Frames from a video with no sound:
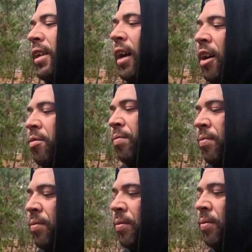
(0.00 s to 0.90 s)

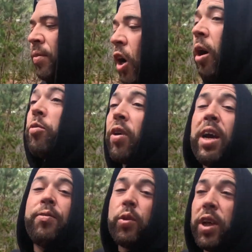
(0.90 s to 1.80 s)
I'm
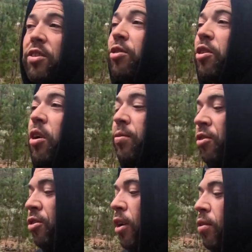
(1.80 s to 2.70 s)
grateful they took it off the
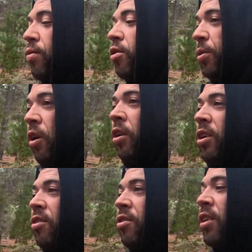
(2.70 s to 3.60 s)
shelf, to be
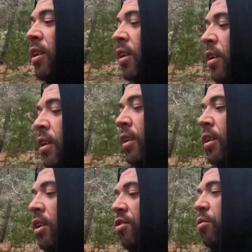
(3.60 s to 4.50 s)
honest,
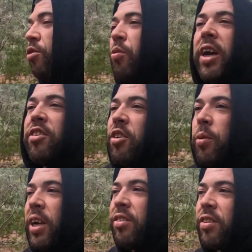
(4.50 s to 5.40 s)
because it was way
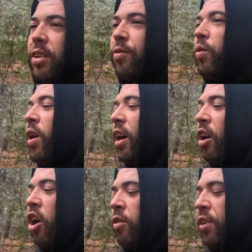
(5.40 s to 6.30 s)
too easy. If you were
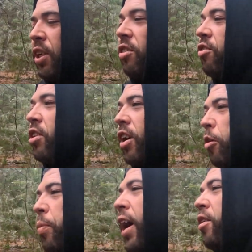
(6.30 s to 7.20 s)
hungover, you could just go get
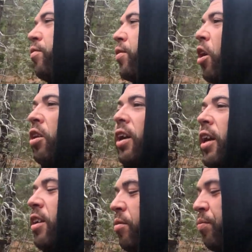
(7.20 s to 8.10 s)
a pack of
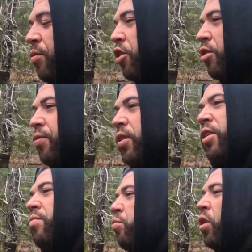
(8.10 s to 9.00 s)
codeine,
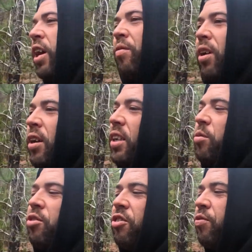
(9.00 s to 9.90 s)
Nurofen, whatever. It
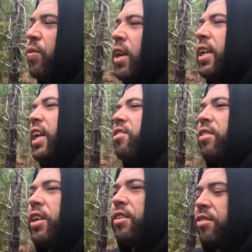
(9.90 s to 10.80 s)
was just very
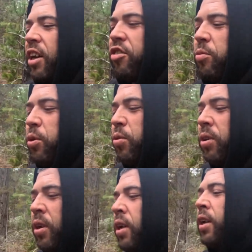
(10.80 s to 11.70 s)
easily accessible.
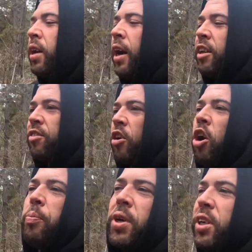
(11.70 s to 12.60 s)
And it's an
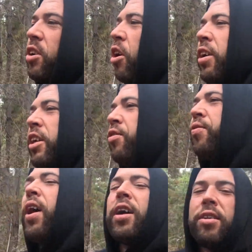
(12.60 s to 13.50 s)
opiate. Codeine's
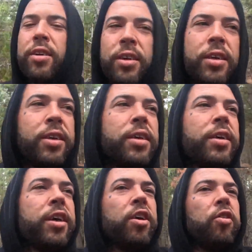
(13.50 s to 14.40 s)
fucked.
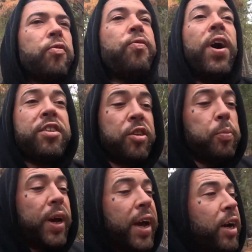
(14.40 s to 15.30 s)
It fucks your
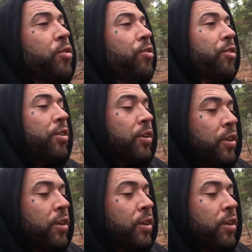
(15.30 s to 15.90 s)
bowels.